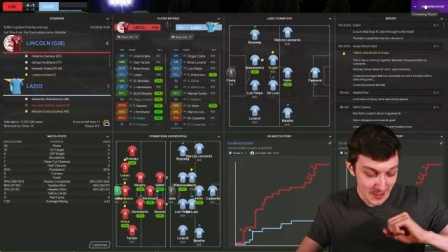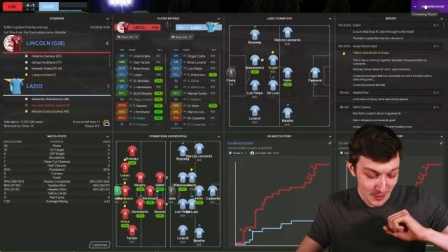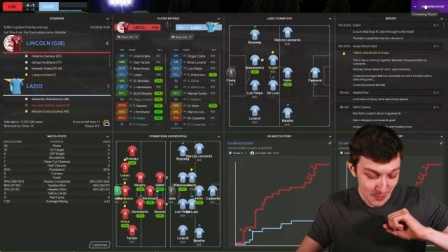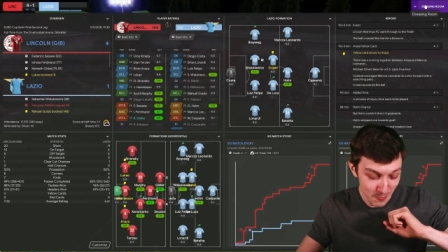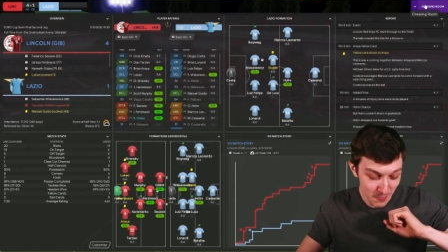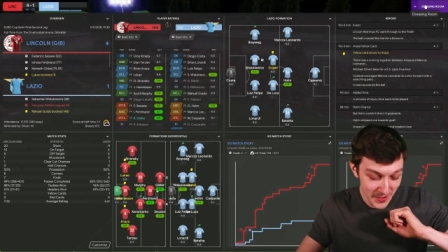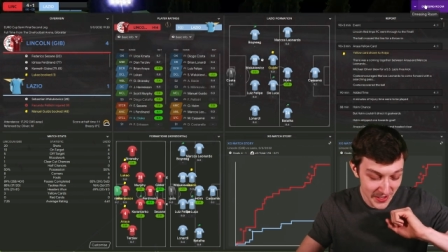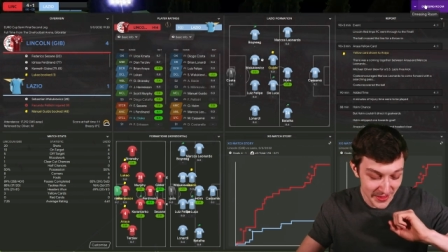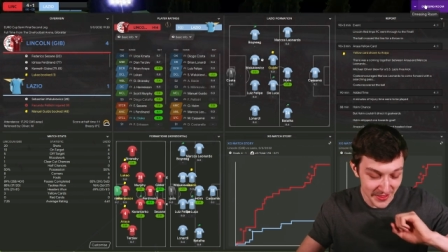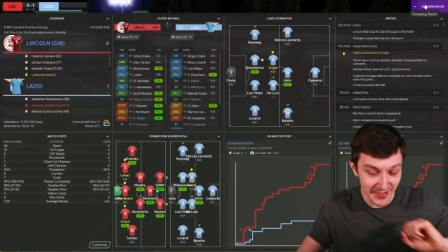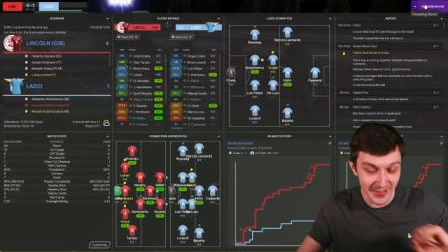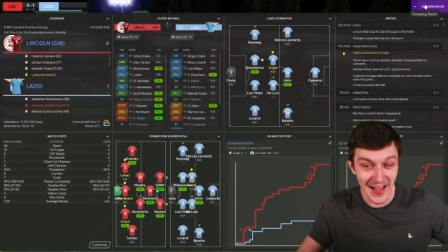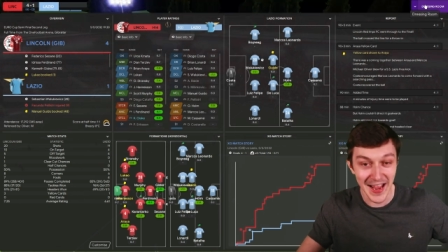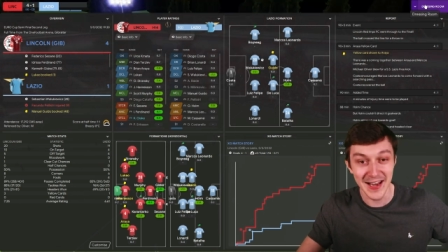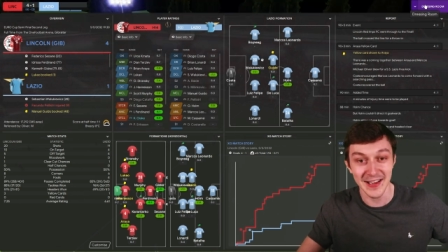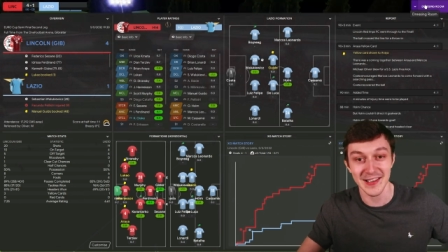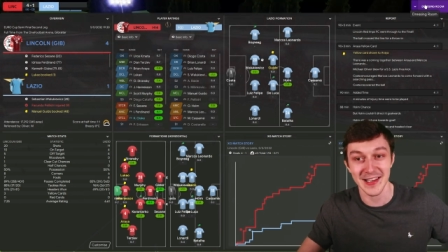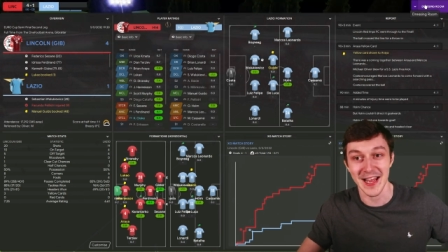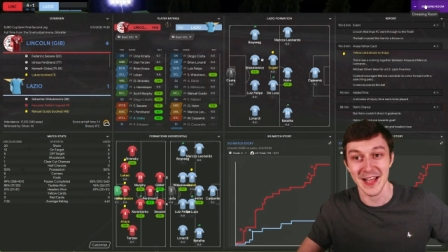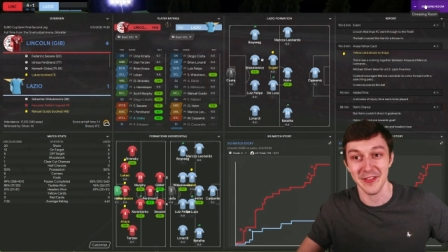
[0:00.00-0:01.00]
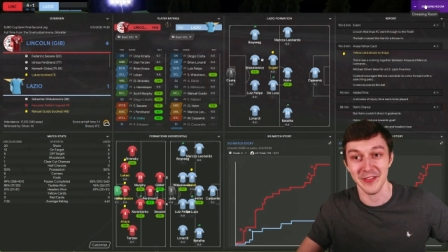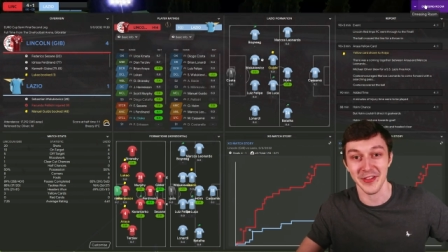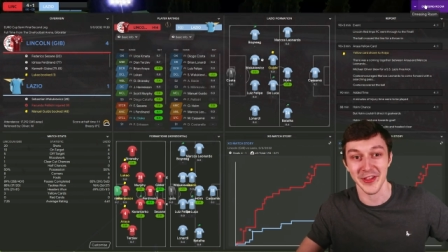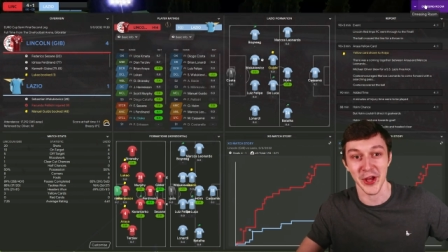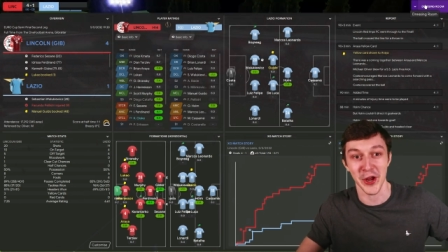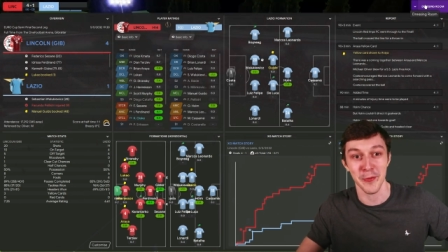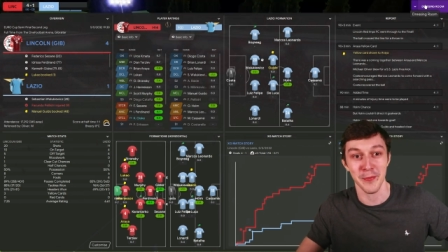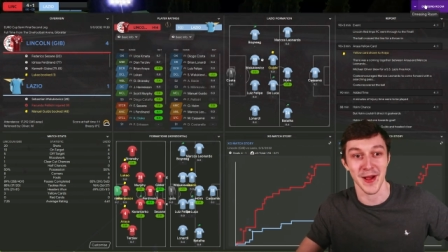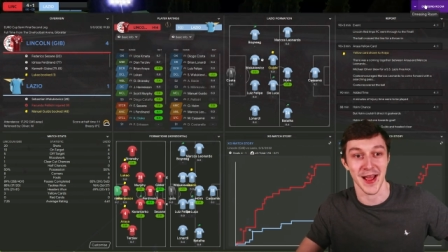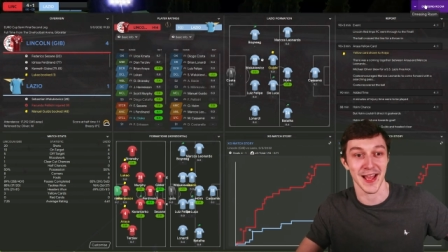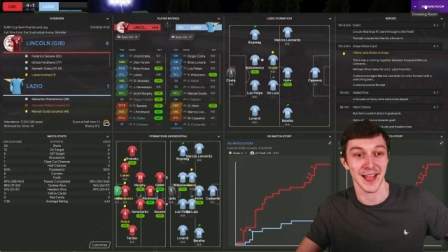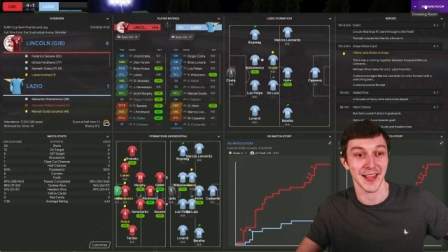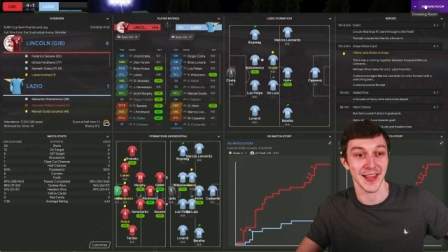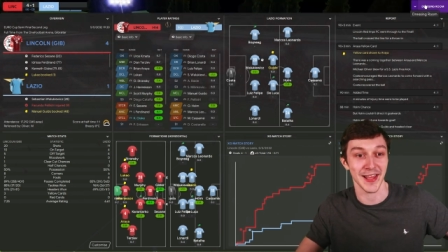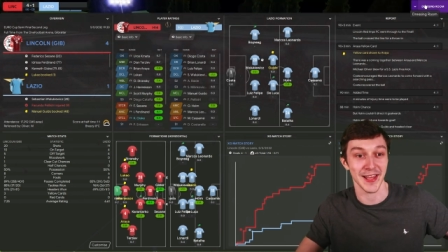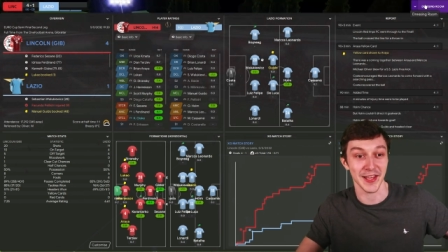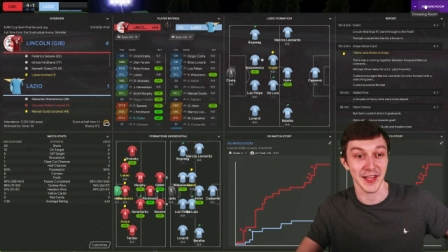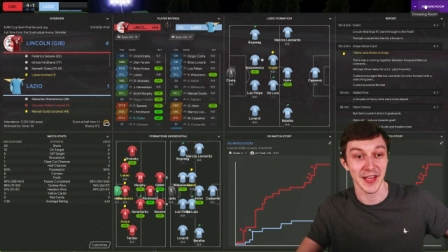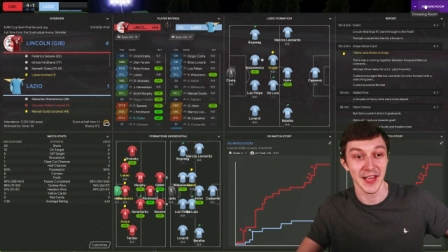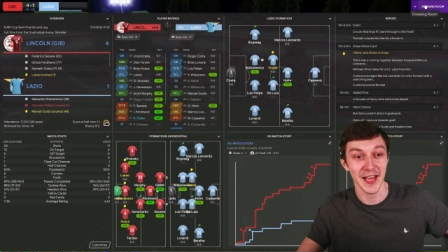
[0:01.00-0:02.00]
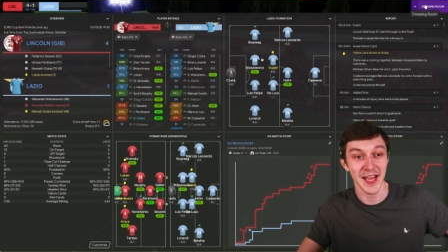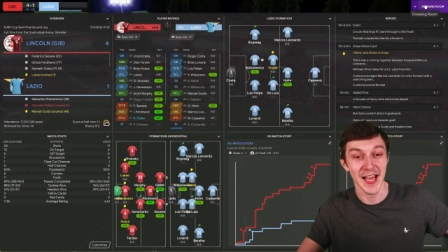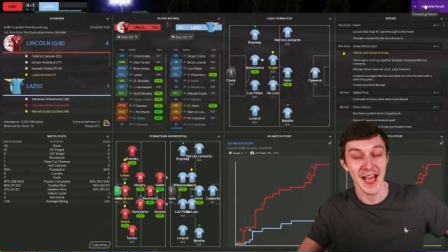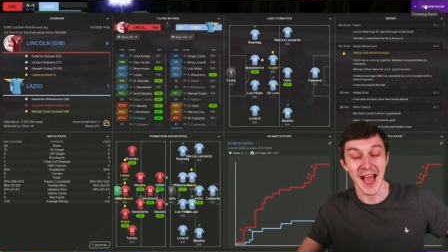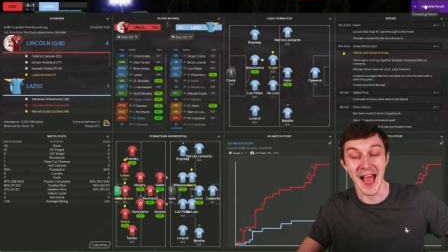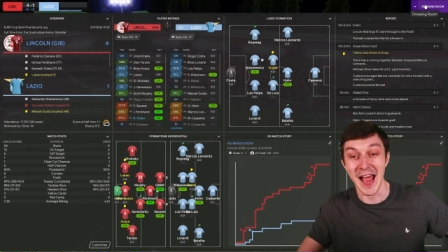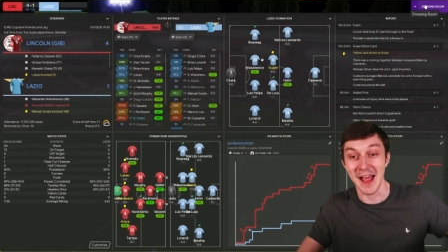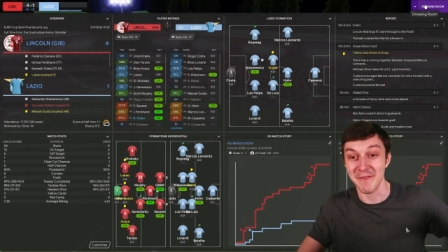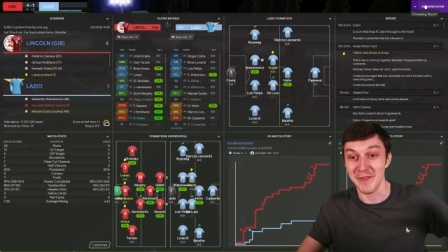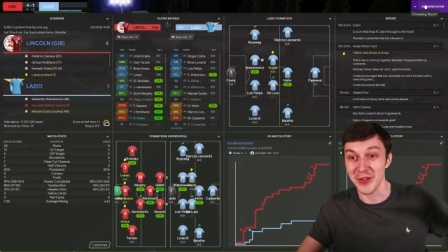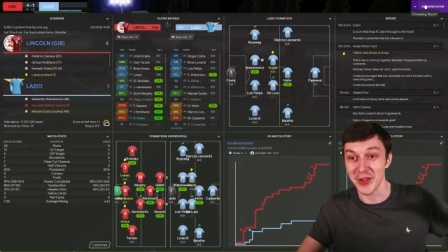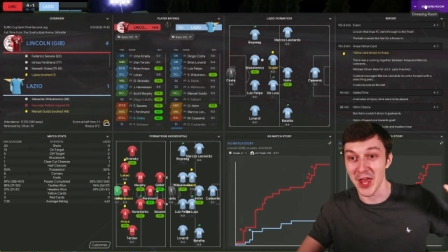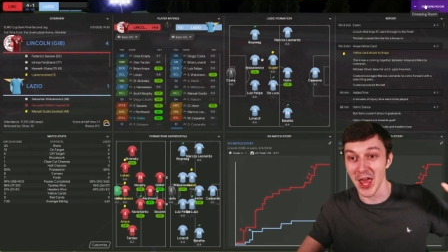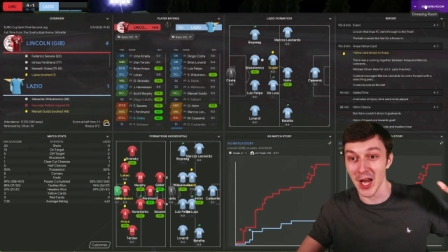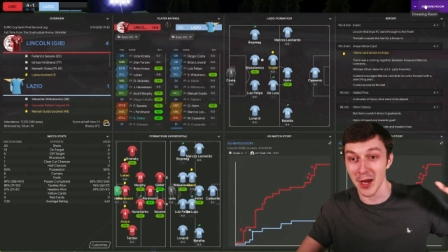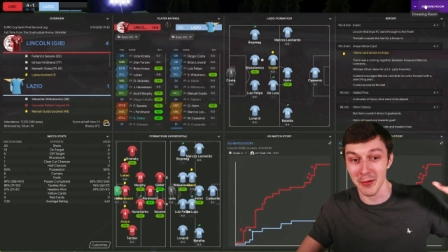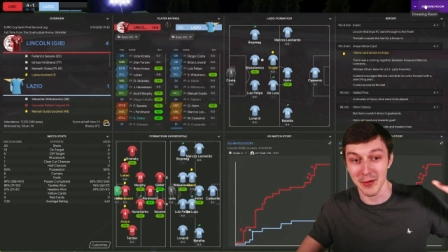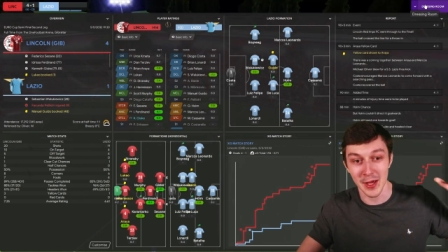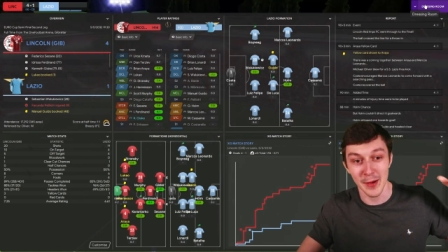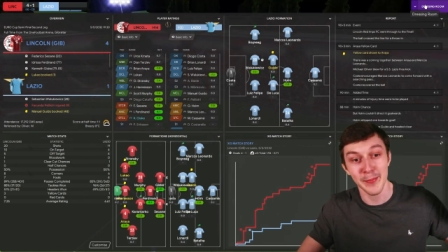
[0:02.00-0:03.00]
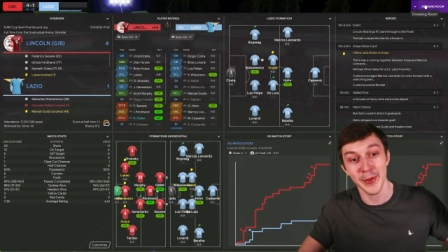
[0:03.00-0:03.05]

We send Lazio packing and there's going to be a